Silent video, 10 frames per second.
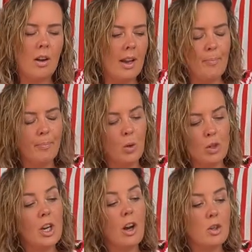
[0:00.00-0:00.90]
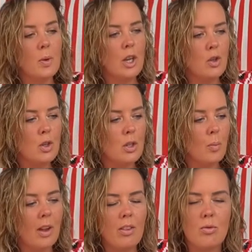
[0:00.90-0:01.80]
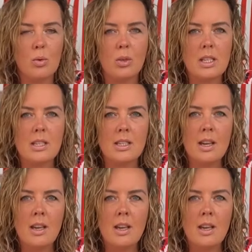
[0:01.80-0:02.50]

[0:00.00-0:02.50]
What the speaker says: we can use it with Rory's